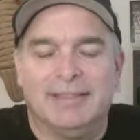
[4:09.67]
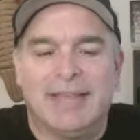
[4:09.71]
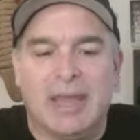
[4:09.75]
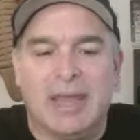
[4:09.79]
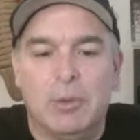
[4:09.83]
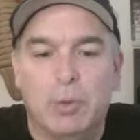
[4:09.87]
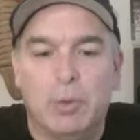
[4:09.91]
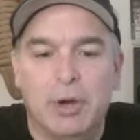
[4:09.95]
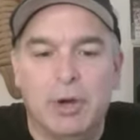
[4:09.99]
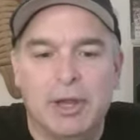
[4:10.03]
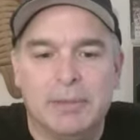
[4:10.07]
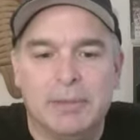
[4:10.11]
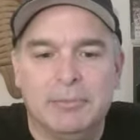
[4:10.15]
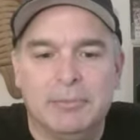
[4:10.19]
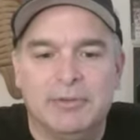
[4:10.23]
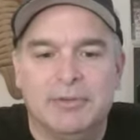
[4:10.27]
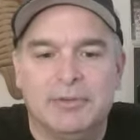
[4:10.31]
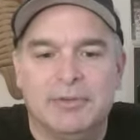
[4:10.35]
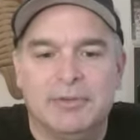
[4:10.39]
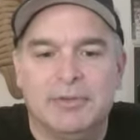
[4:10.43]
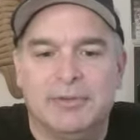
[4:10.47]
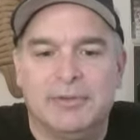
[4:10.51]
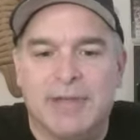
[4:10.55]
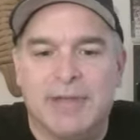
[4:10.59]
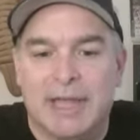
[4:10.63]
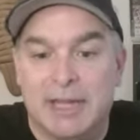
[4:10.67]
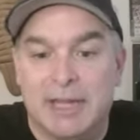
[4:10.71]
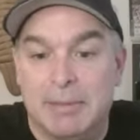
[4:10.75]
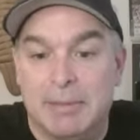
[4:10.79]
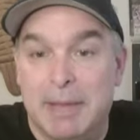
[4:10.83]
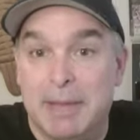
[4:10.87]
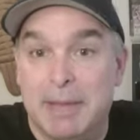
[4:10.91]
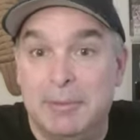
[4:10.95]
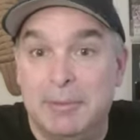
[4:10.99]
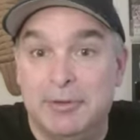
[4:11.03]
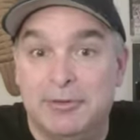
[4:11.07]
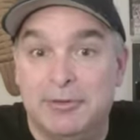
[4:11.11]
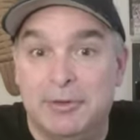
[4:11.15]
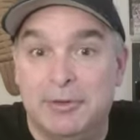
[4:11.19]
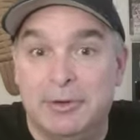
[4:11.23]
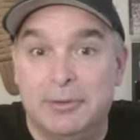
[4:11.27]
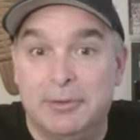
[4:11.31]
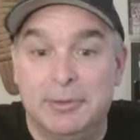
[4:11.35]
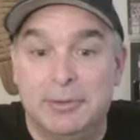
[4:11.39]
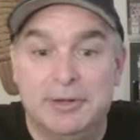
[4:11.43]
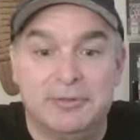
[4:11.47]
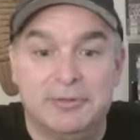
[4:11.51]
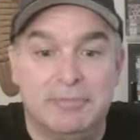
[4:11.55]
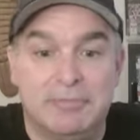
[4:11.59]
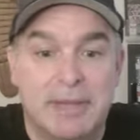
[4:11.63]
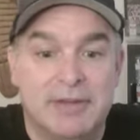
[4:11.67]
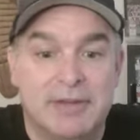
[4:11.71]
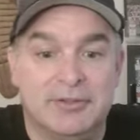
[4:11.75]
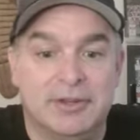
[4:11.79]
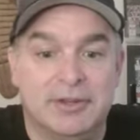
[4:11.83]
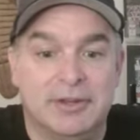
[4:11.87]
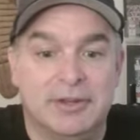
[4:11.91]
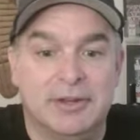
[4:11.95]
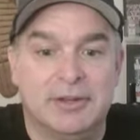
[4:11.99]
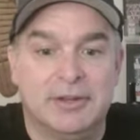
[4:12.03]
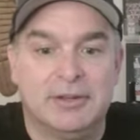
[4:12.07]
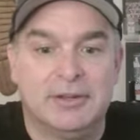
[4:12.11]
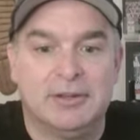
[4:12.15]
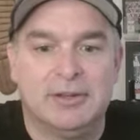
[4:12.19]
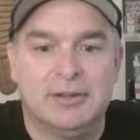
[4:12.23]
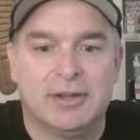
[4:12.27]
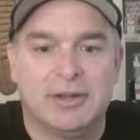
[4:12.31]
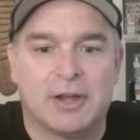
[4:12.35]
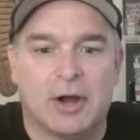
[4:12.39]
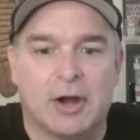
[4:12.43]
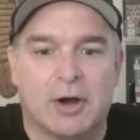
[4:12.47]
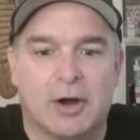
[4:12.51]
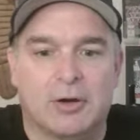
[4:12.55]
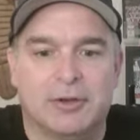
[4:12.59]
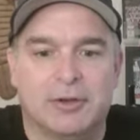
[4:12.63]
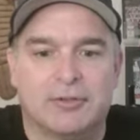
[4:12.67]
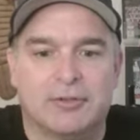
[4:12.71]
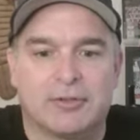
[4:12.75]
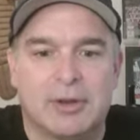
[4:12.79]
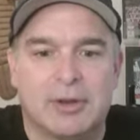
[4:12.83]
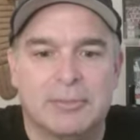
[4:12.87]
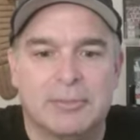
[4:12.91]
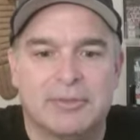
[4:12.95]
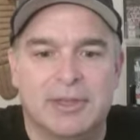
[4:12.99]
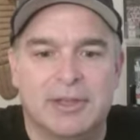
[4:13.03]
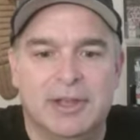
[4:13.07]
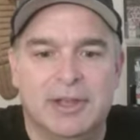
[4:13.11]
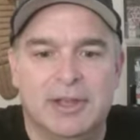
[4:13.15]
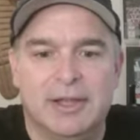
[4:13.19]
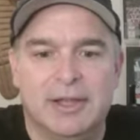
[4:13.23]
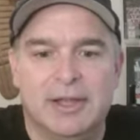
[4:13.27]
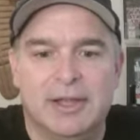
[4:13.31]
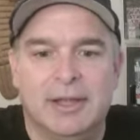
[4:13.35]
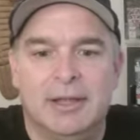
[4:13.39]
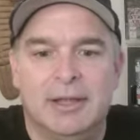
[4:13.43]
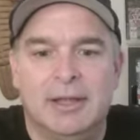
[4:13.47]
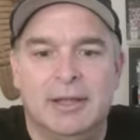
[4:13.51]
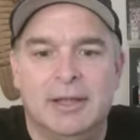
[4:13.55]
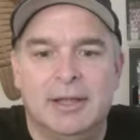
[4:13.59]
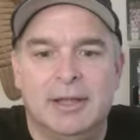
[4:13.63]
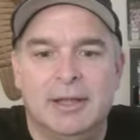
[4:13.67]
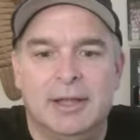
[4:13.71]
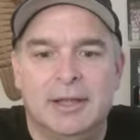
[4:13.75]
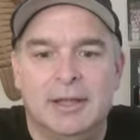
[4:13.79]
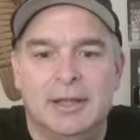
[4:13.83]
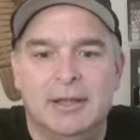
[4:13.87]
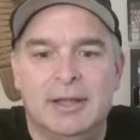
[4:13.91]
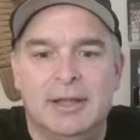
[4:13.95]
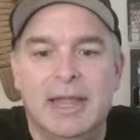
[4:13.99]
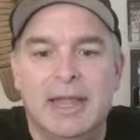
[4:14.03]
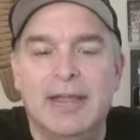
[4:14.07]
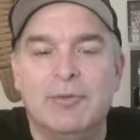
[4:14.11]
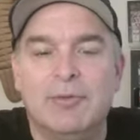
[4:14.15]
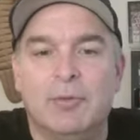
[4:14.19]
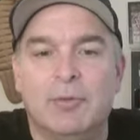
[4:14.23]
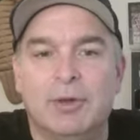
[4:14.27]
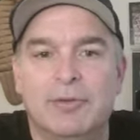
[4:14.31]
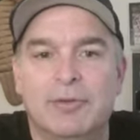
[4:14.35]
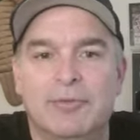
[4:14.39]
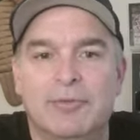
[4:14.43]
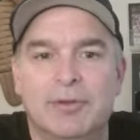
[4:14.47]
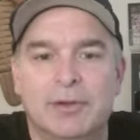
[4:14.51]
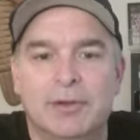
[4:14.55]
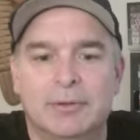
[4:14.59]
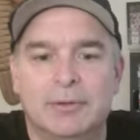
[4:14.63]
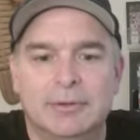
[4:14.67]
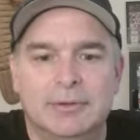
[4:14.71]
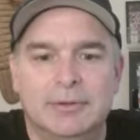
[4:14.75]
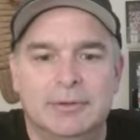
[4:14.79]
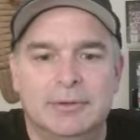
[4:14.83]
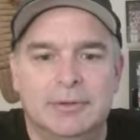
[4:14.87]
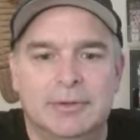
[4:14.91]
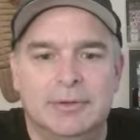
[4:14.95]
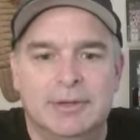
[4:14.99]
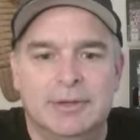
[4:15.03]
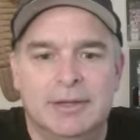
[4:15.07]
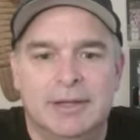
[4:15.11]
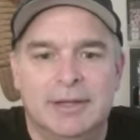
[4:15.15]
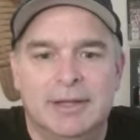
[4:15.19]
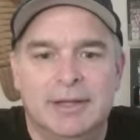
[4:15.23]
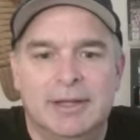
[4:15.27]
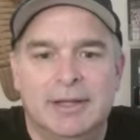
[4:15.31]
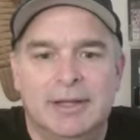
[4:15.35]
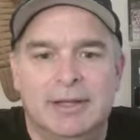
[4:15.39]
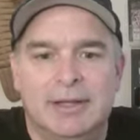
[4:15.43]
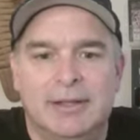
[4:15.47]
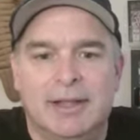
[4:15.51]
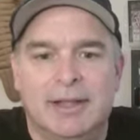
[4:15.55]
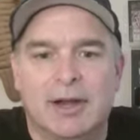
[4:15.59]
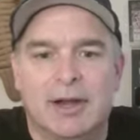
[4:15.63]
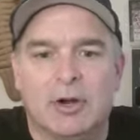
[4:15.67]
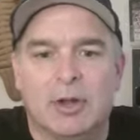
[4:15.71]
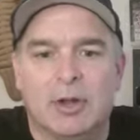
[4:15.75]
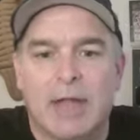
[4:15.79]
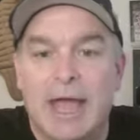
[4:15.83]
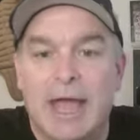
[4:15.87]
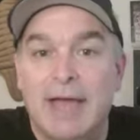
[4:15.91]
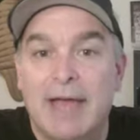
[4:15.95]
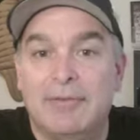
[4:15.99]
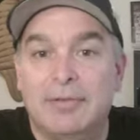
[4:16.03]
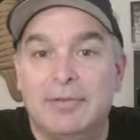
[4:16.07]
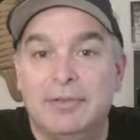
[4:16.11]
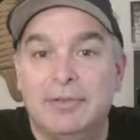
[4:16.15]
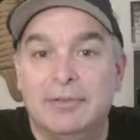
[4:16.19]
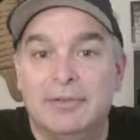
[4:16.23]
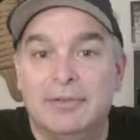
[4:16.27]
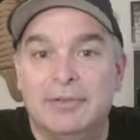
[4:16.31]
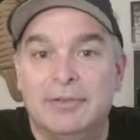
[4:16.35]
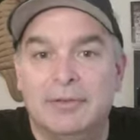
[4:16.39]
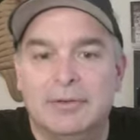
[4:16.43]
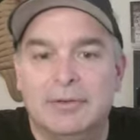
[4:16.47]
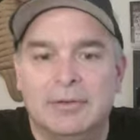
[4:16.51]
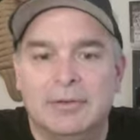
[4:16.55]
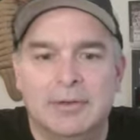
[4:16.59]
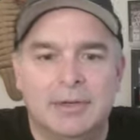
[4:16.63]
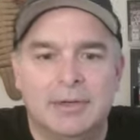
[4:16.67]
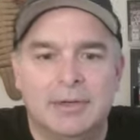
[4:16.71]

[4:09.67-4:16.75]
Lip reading: Ted Williams, Stan the Man Musial, we just mentioned. Carl Yastrzemski, Dave Winfield, Darrell Evans,